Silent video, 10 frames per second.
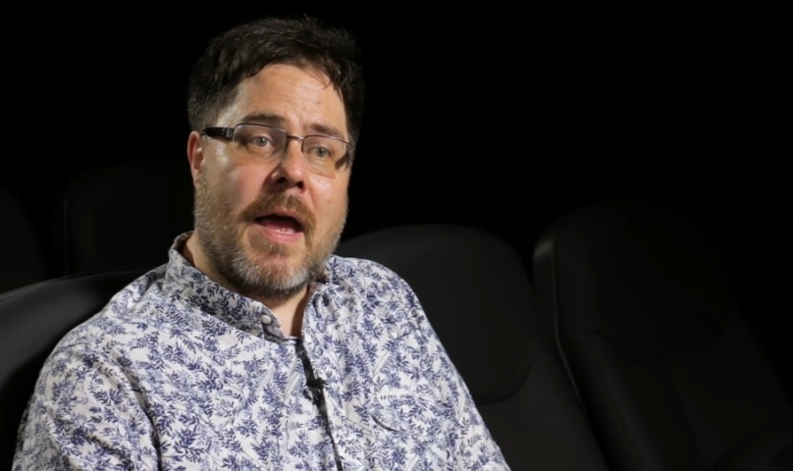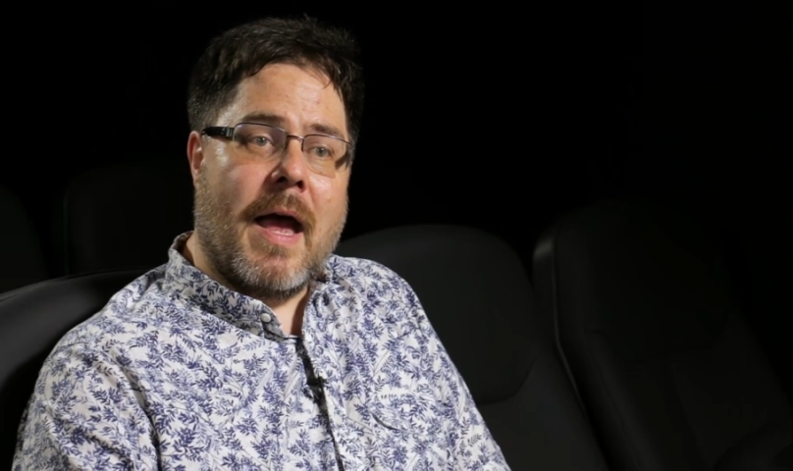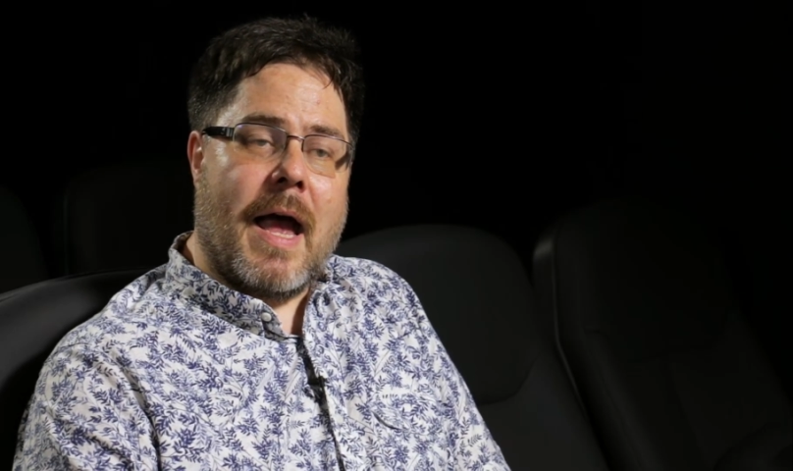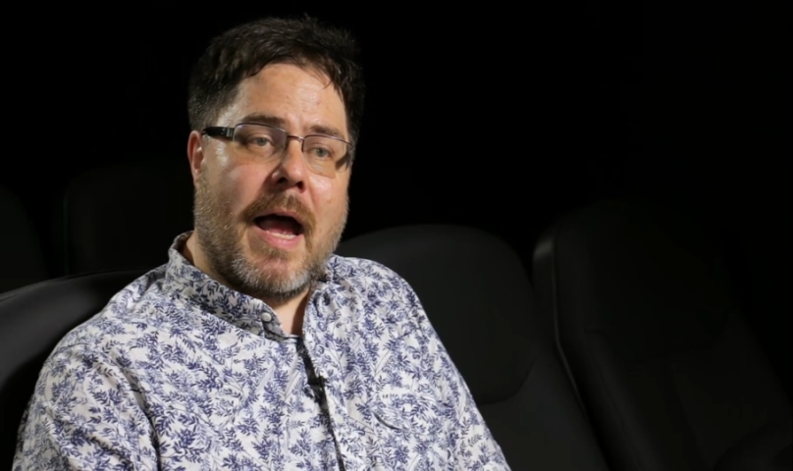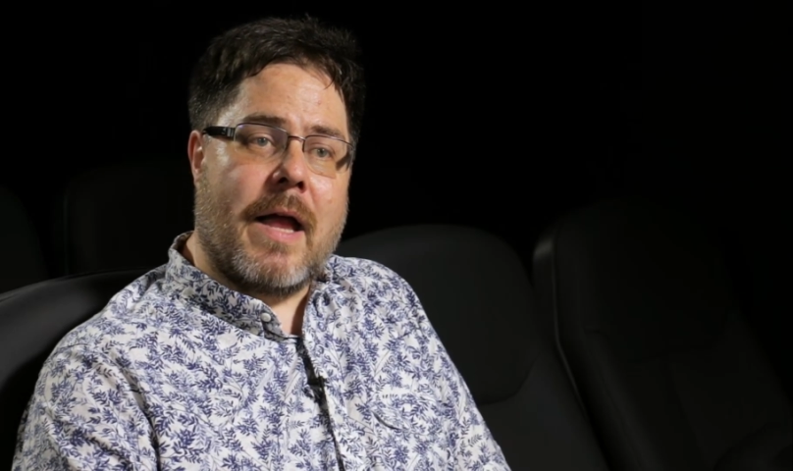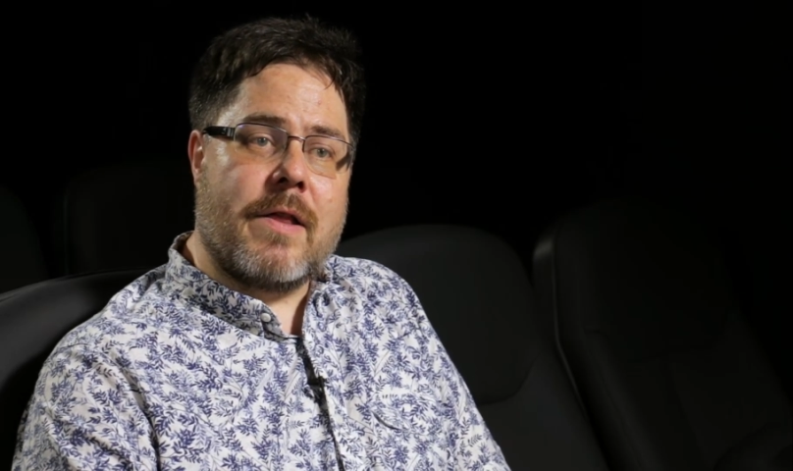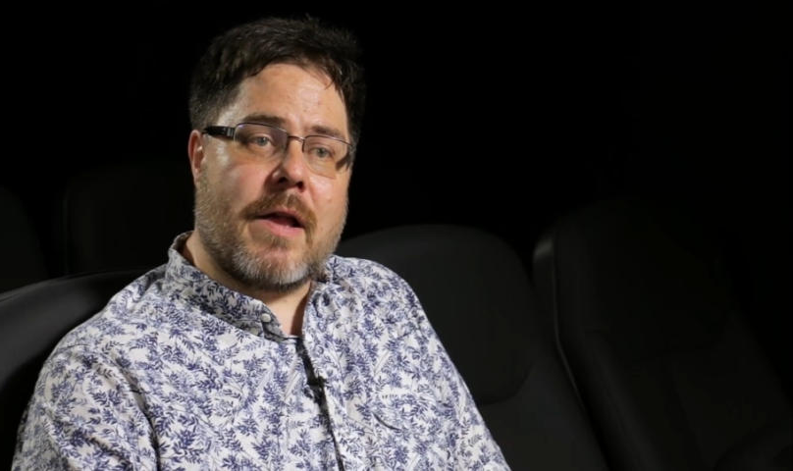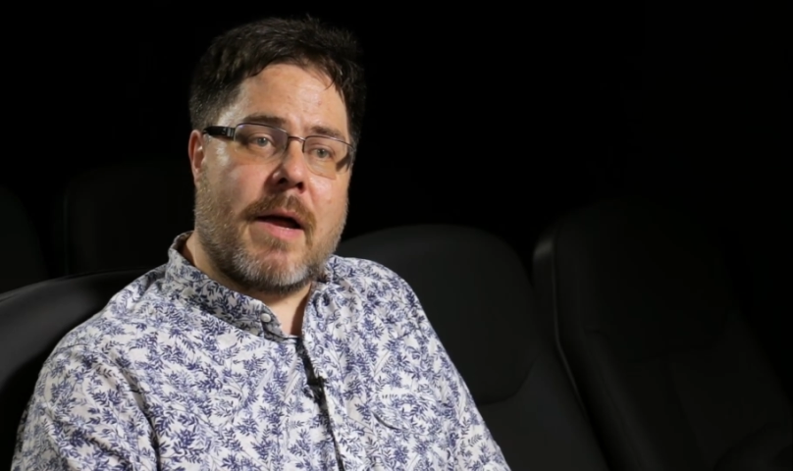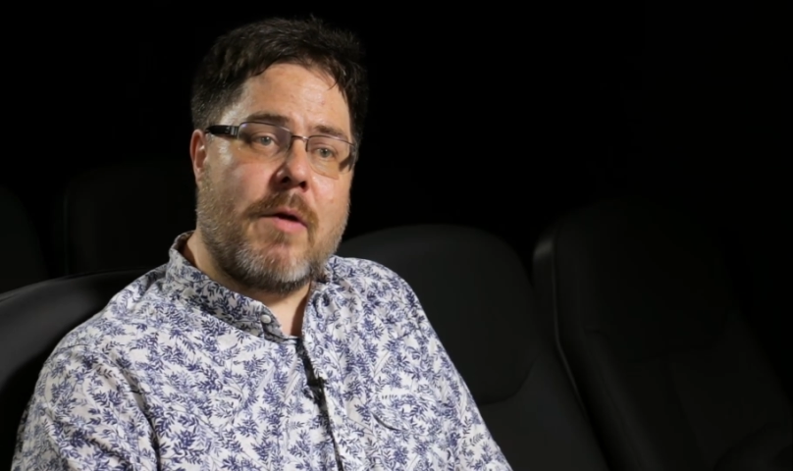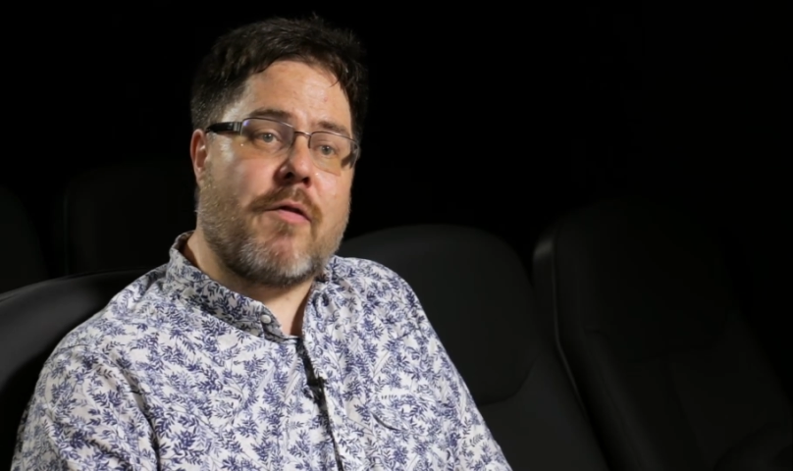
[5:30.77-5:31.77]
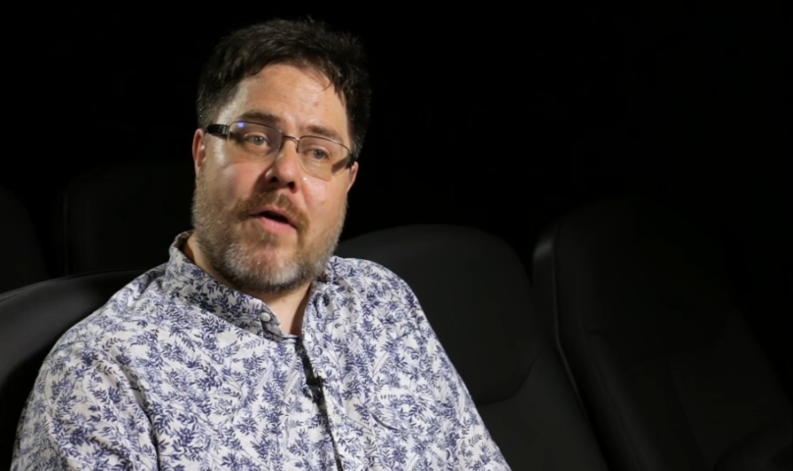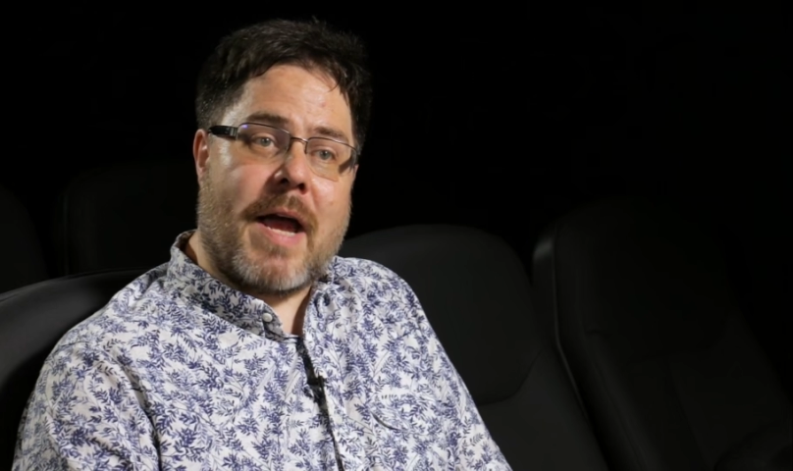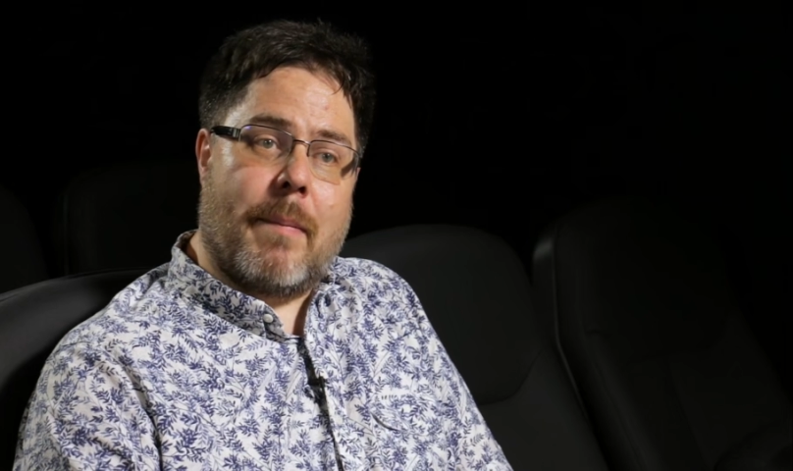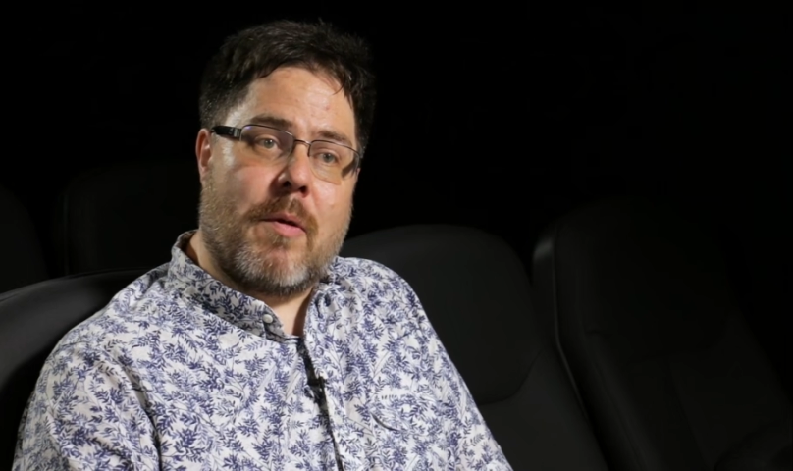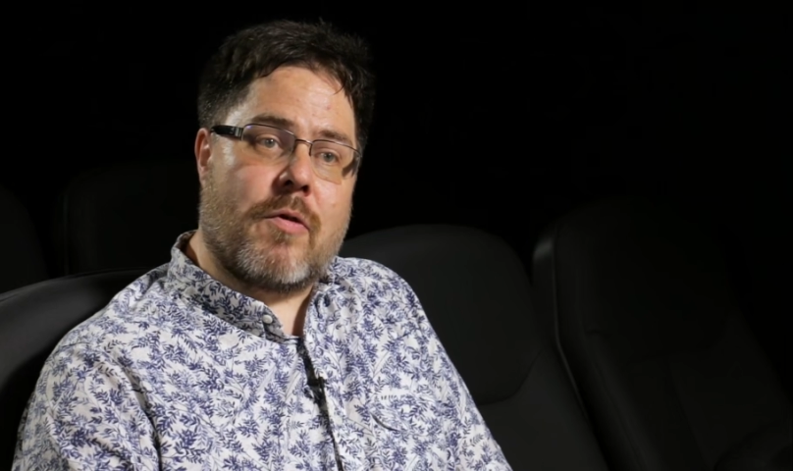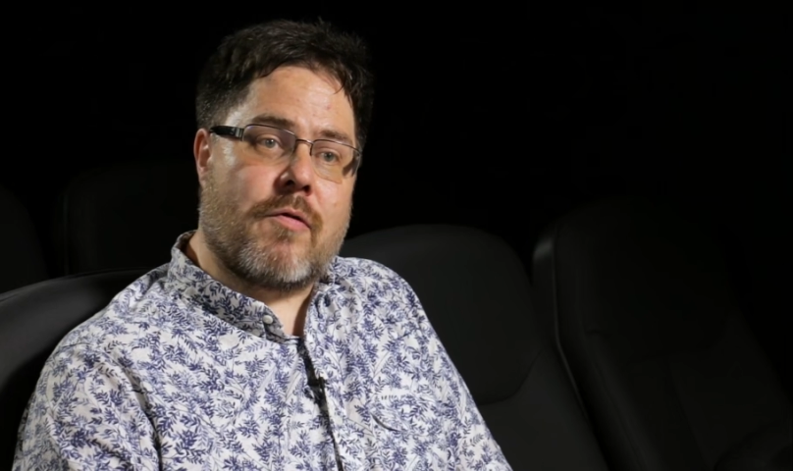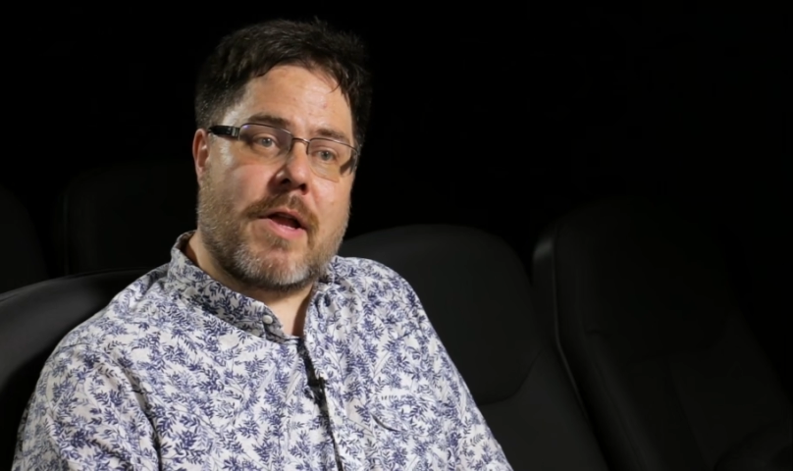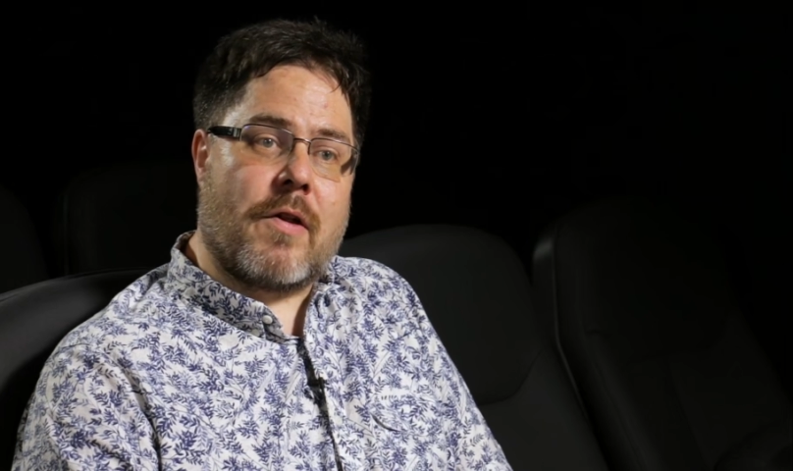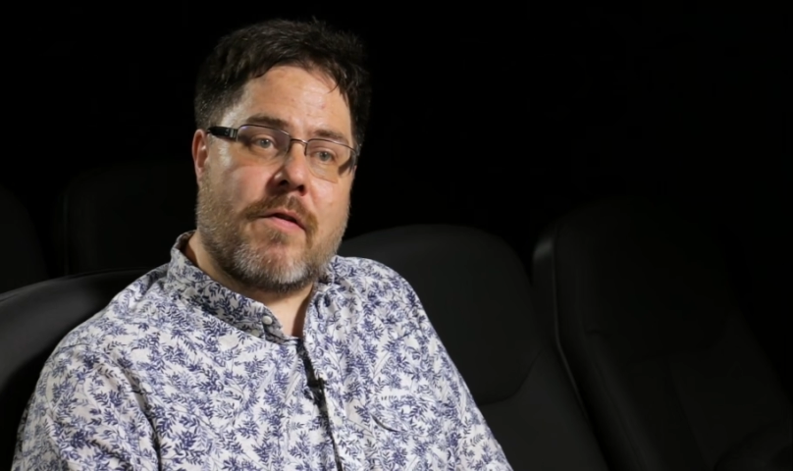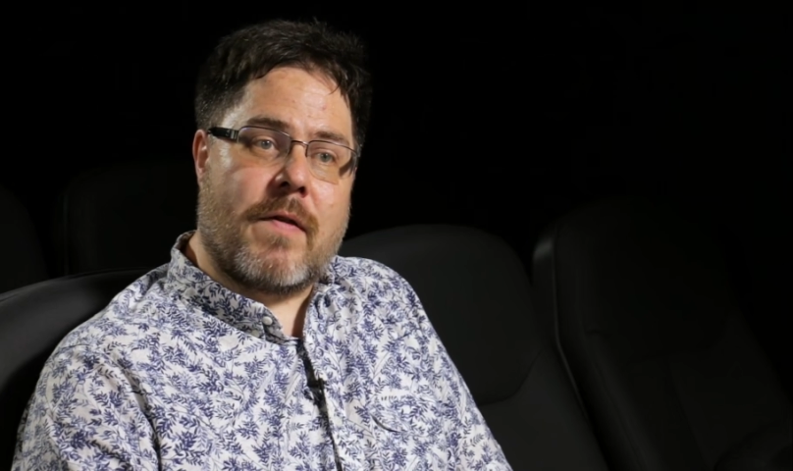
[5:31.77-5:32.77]
And he was very happy with the
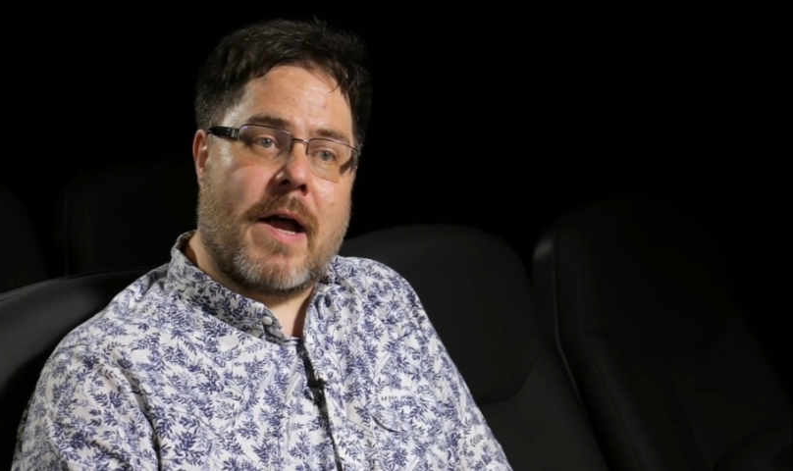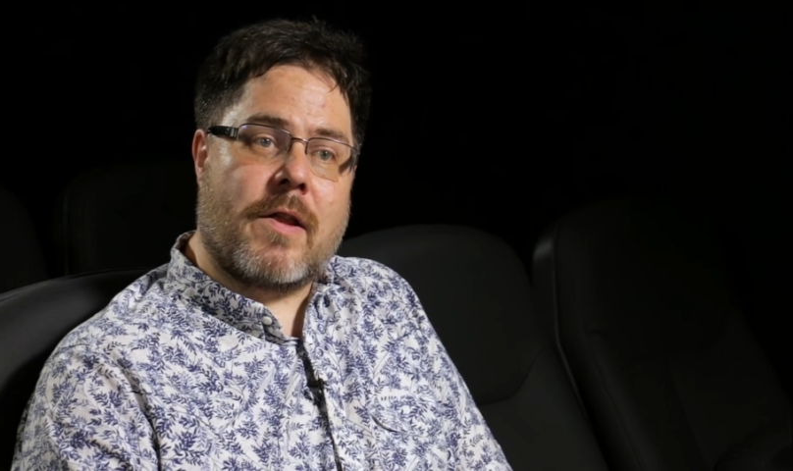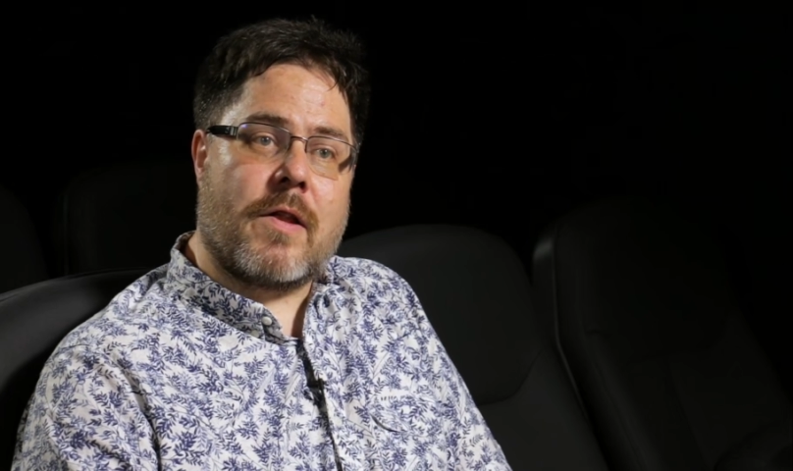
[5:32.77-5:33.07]
results of that,